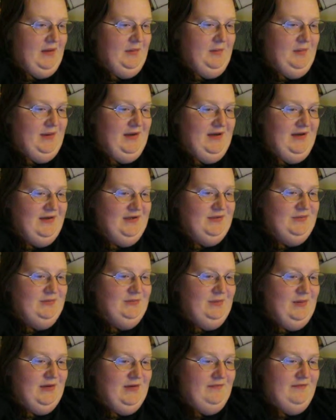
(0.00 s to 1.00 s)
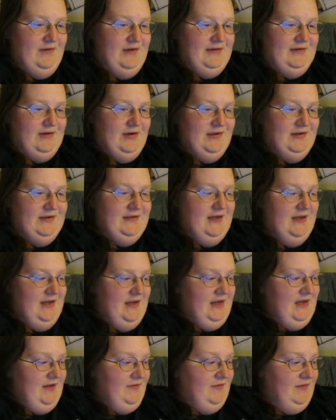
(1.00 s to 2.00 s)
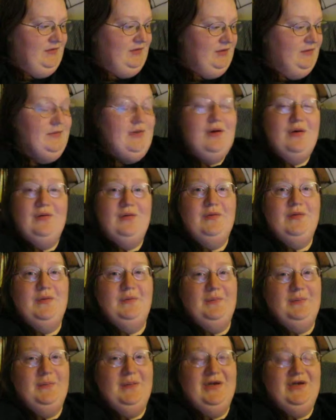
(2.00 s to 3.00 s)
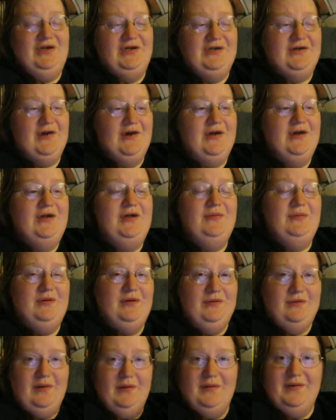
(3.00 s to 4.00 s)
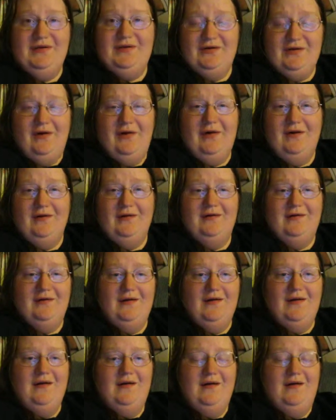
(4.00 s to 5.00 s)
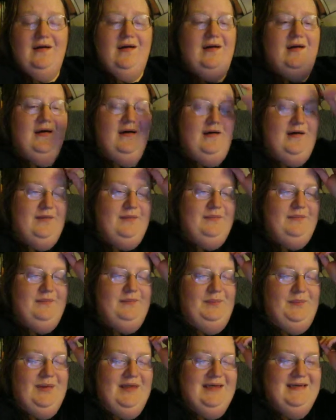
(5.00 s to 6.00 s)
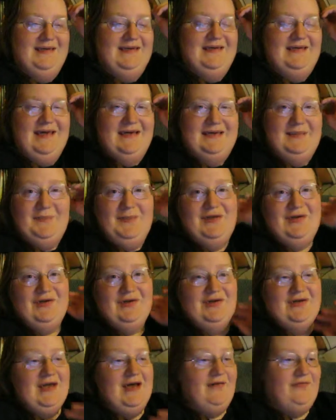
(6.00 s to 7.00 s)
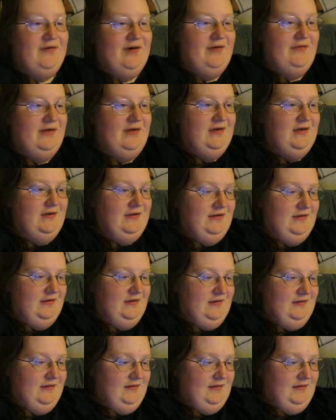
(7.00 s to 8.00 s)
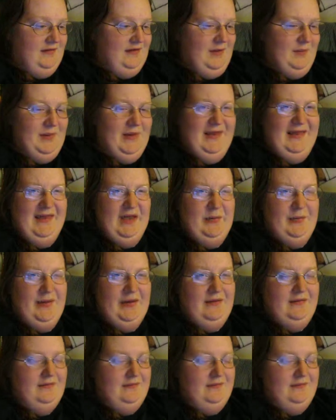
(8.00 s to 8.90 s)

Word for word: but here's one of his songs. If you do know who the Bee Gees are, you do know this song. Um, but this is, yeah, Spencer's cover of it. Play a little bit.